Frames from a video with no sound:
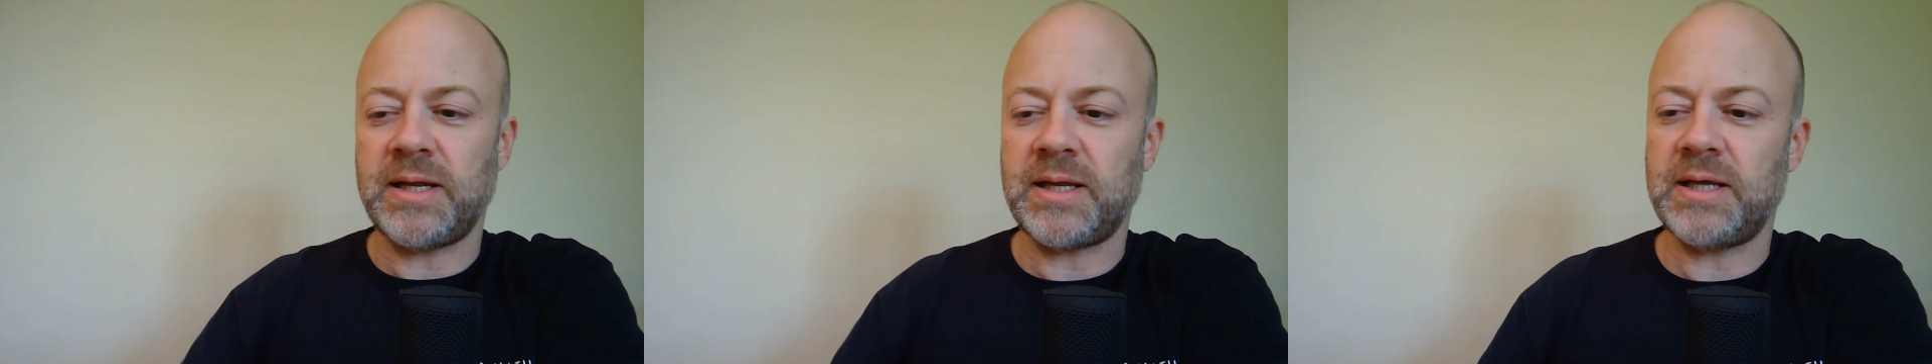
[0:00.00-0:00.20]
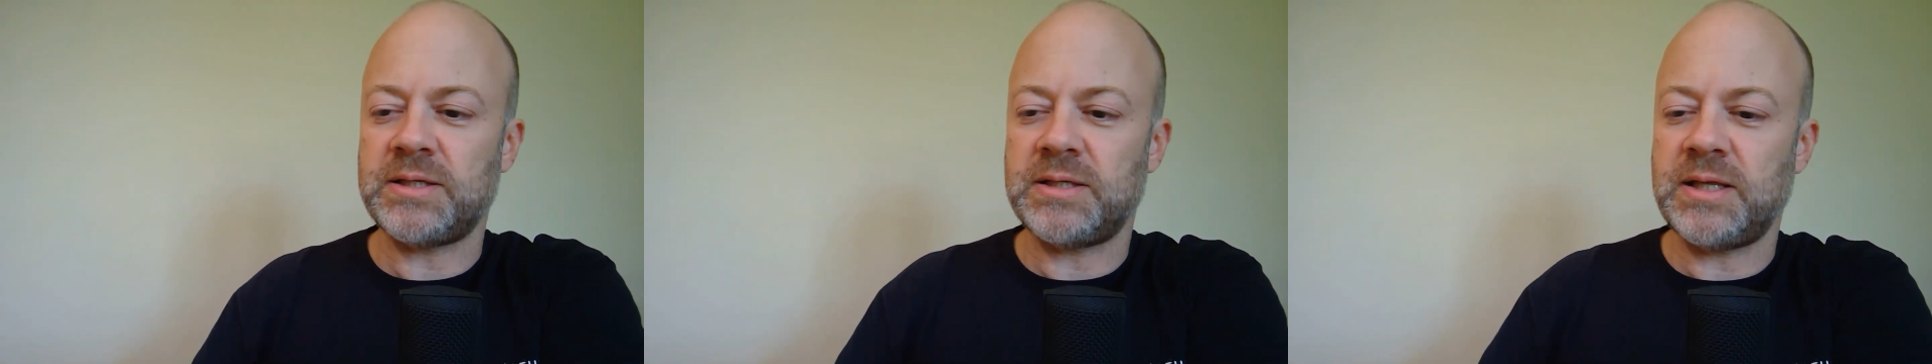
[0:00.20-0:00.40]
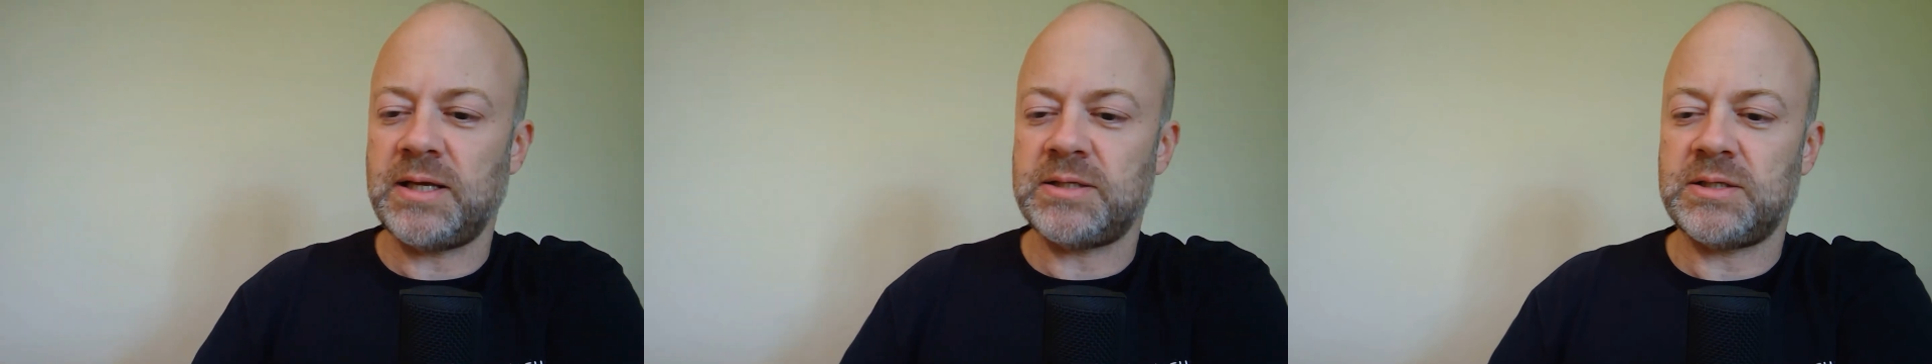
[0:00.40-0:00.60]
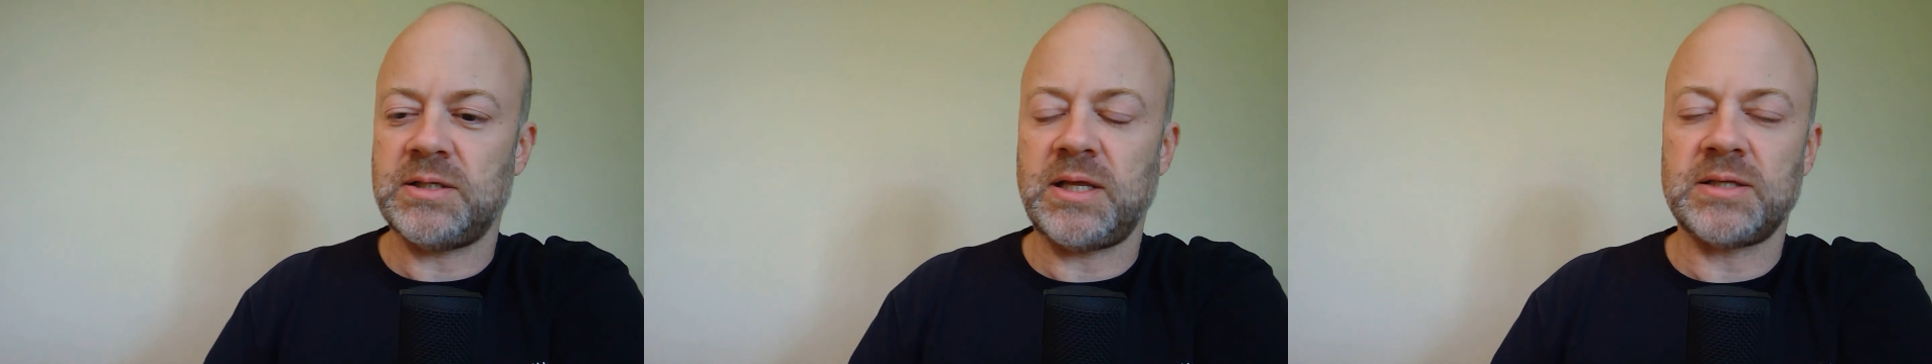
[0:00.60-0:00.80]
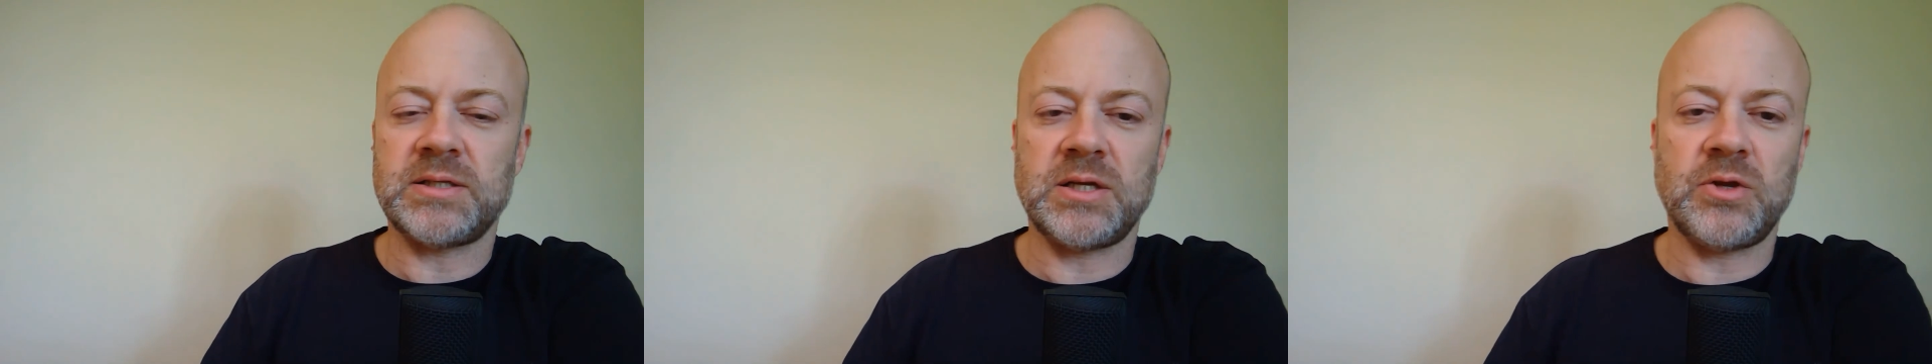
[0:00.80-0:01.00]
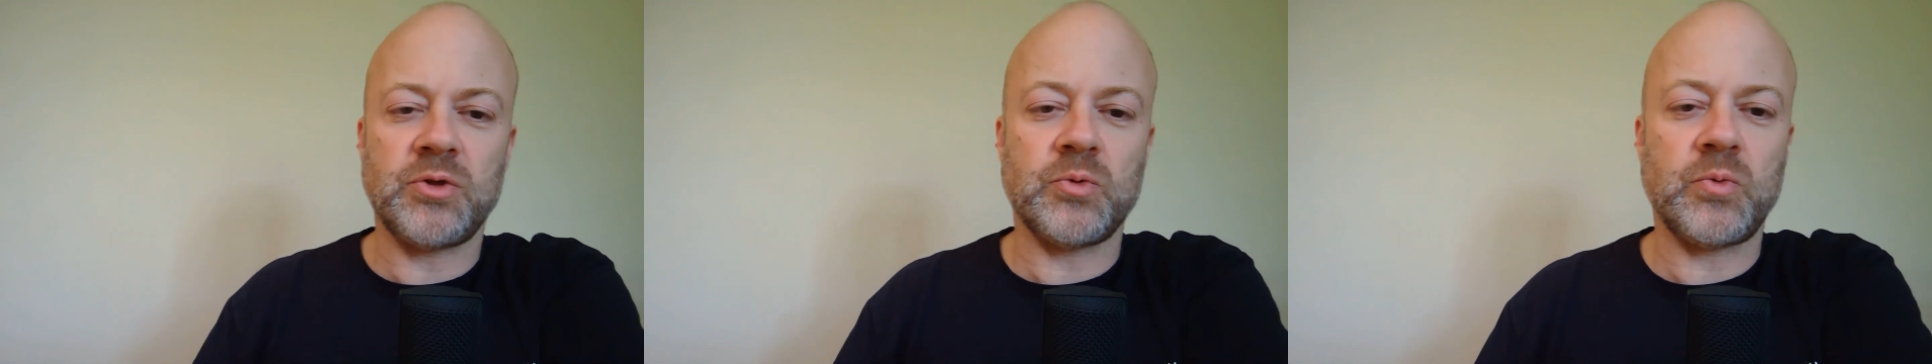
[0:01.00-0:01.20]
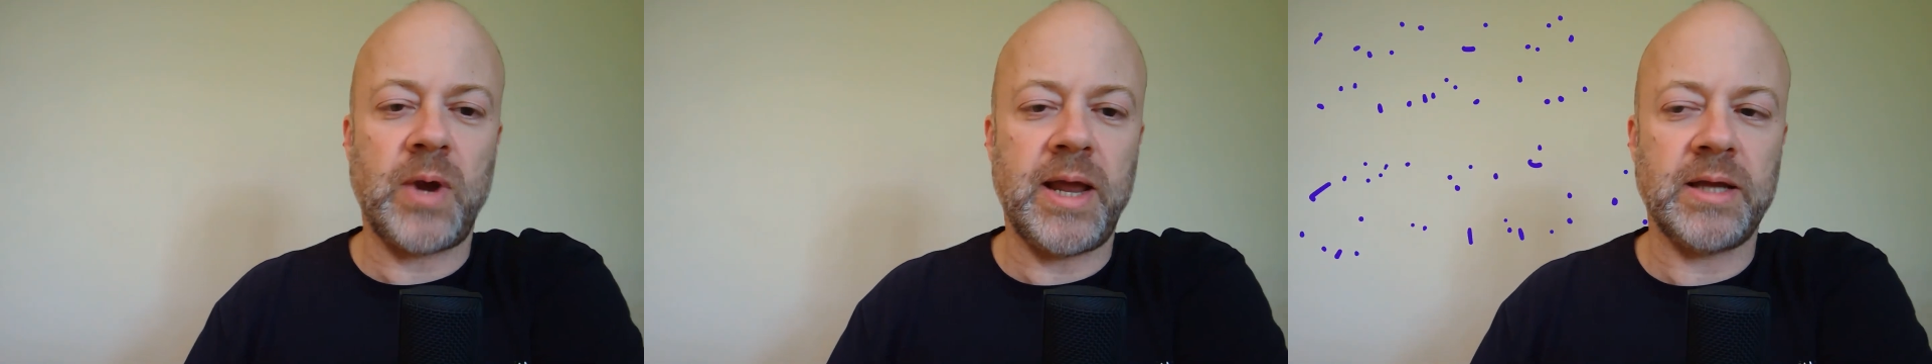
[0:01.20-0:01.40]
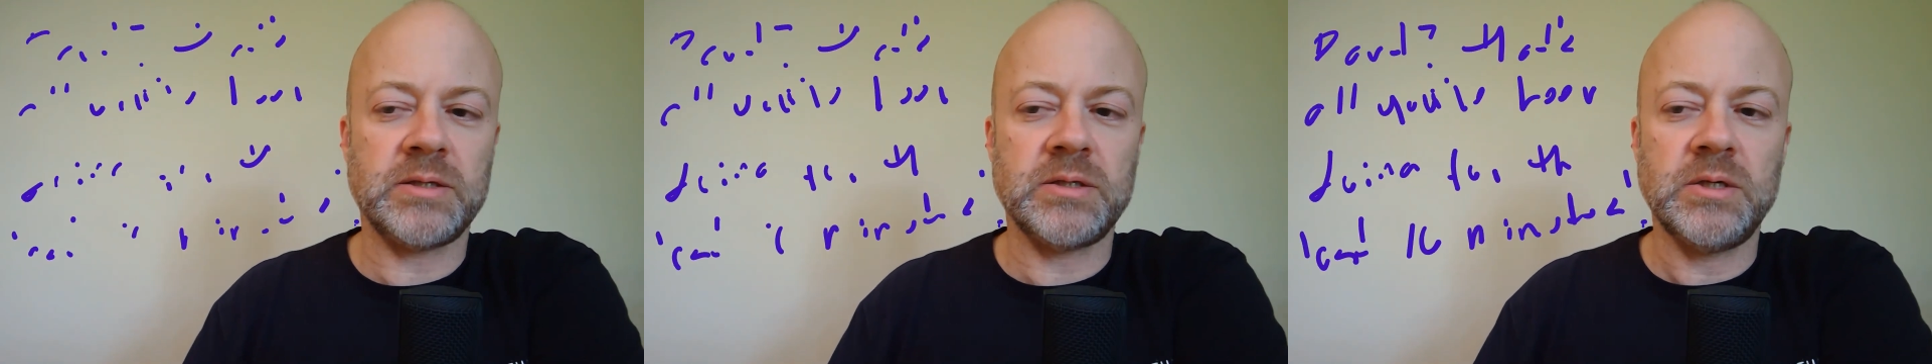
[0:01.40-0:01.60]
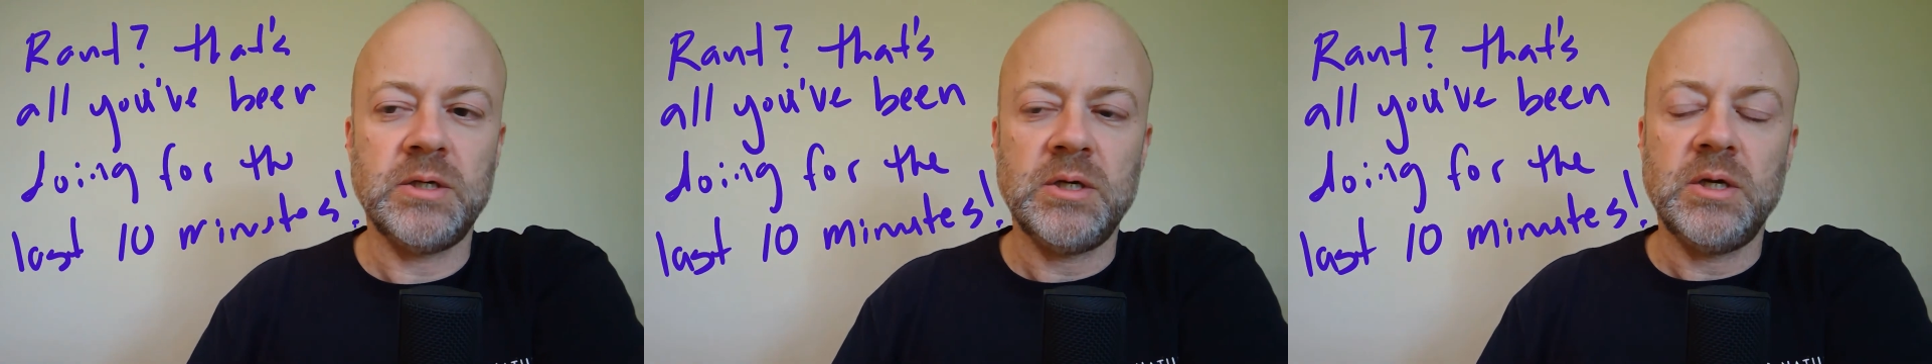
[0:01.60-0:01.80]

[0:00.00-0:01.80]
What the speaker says: That's another rant.